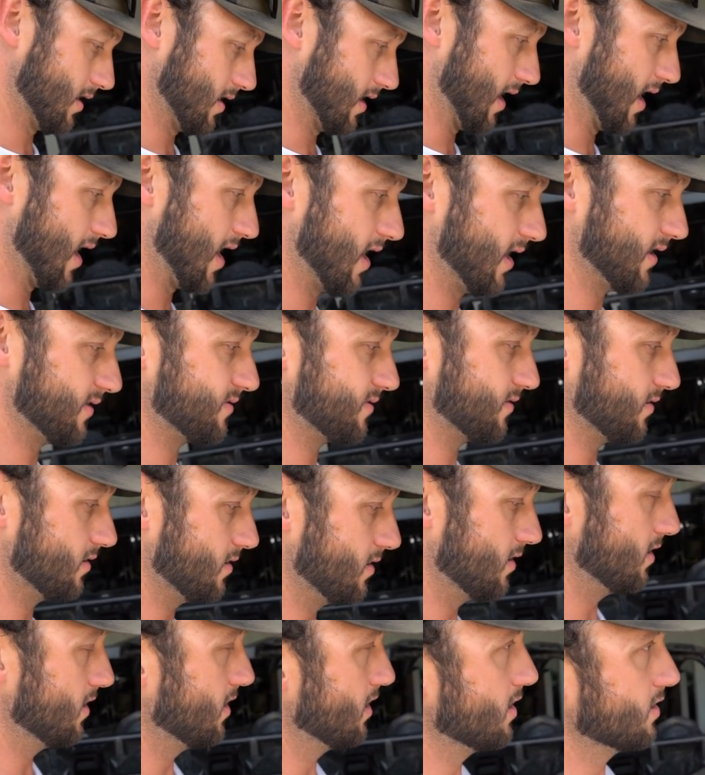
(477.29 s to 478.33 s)
guys,
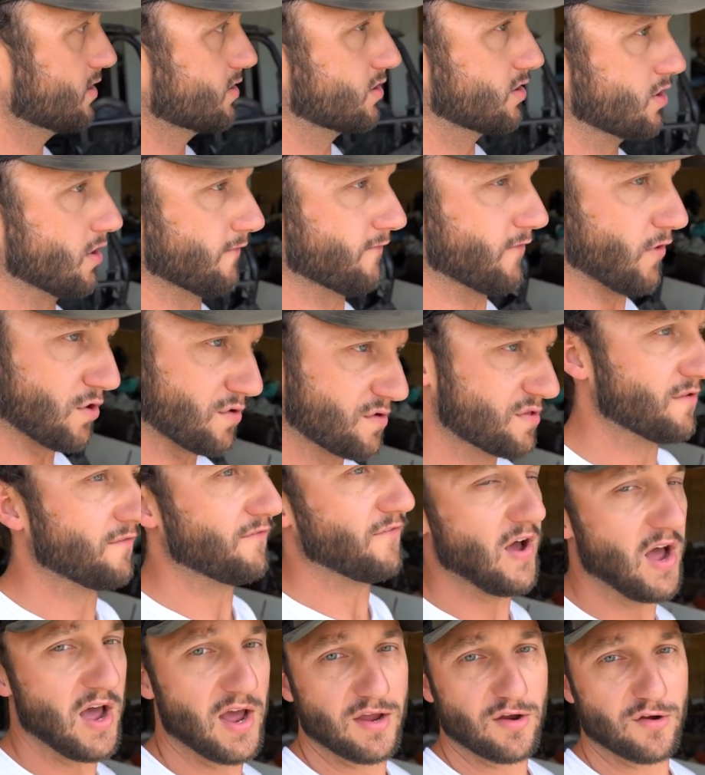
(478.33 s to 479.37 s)

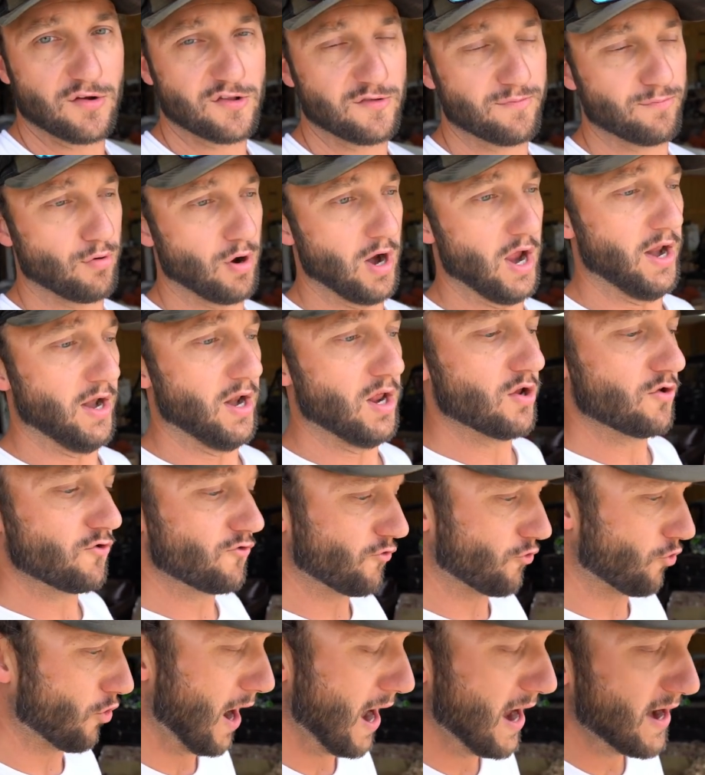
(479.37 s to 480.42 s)
diversify your spread.
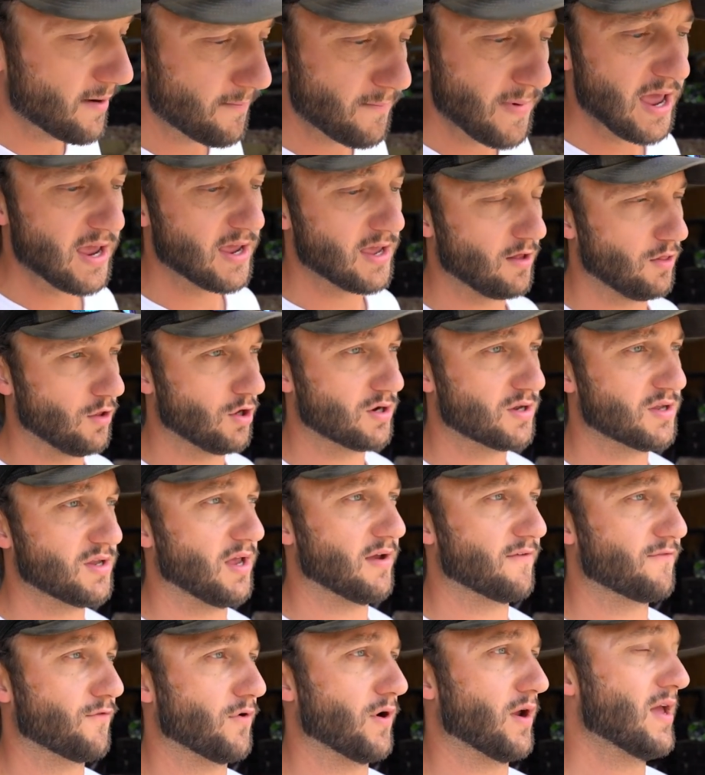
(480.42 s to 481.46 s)
Try to make it look
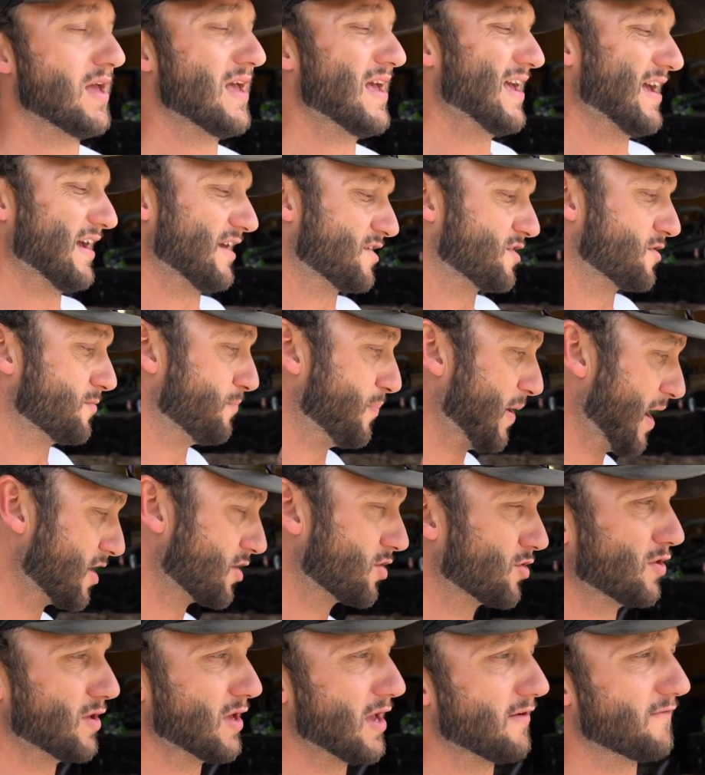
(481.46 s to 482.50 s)
different,
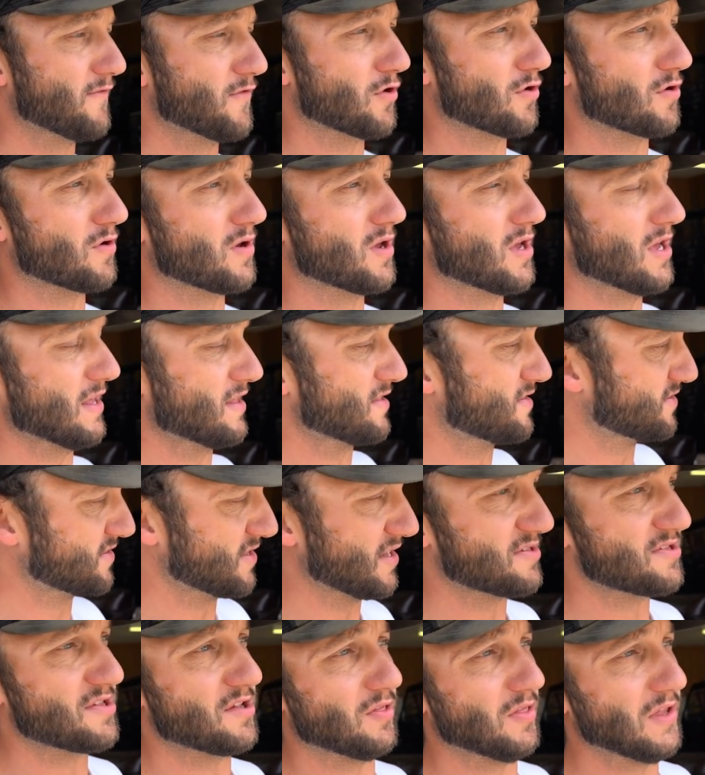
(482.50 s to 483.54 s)
especially if you're
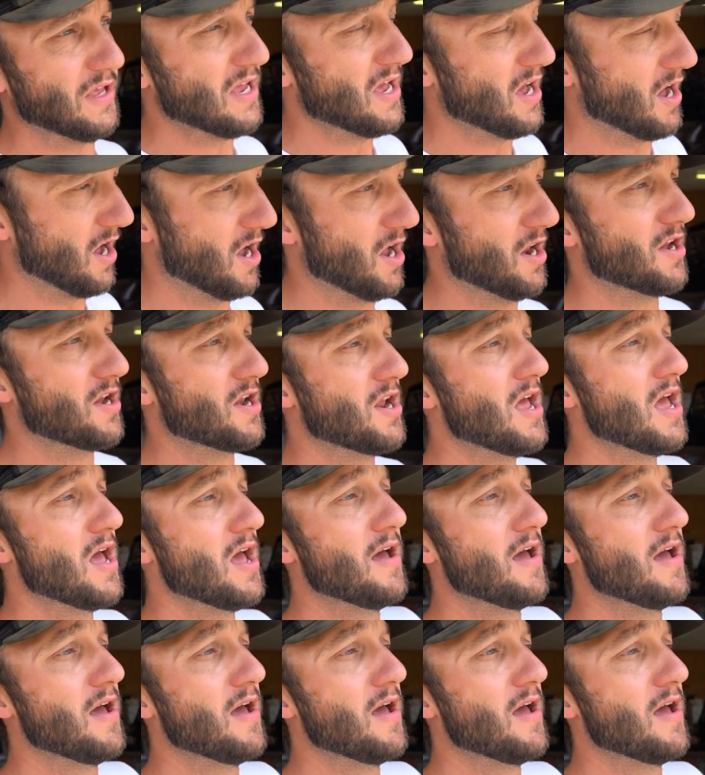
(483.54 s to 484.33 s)
consistently hunting